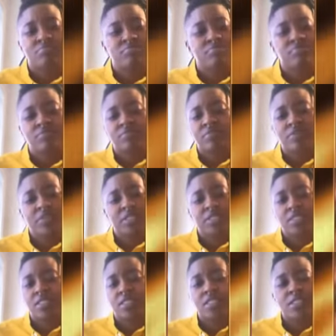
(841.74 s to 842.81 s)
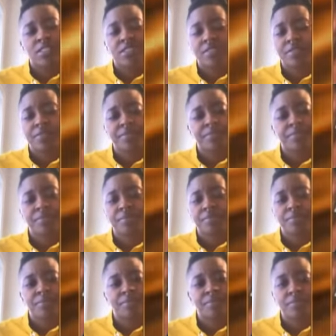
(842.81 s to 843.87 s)

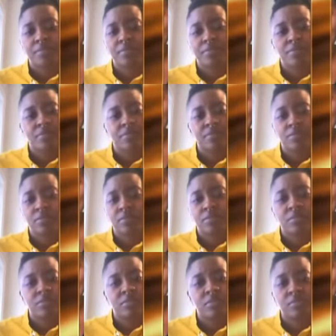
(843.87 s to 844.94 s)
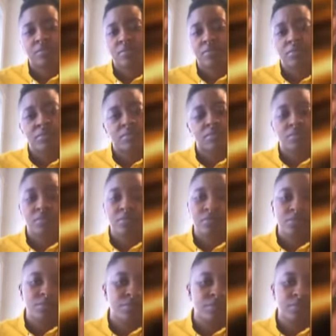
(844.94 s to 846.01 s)

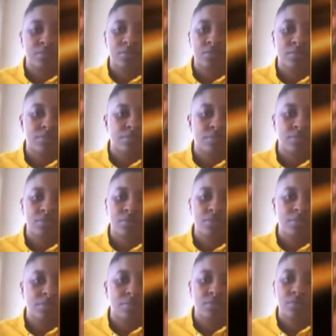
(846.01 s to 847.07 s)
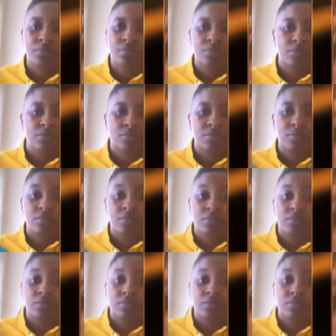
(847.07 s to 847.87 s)
[no speech]